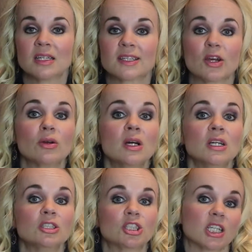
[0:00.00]
So
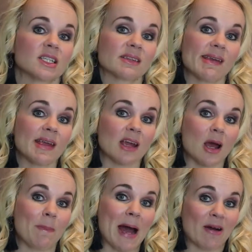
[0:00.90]
just think
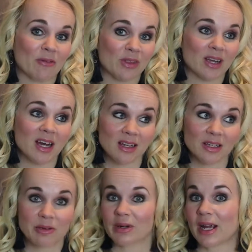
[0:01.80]
about the colour
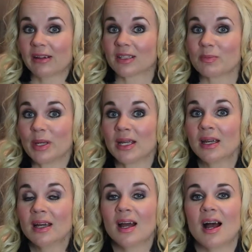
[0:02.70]
you are going to be,
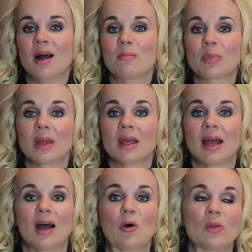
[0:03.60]

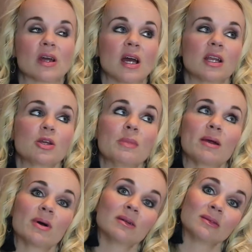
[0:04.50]
or the colour you
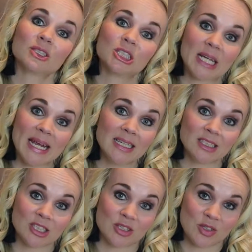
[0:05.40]
may well
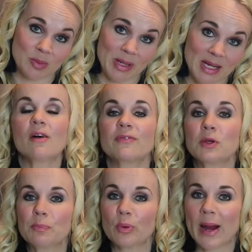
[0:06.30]
change to be. A
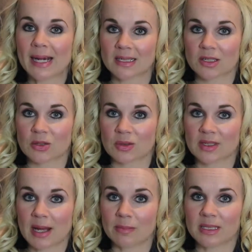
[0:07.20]
few practical
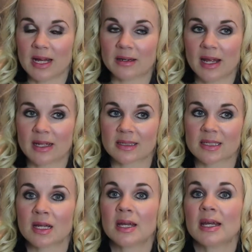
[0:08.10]
steps then next.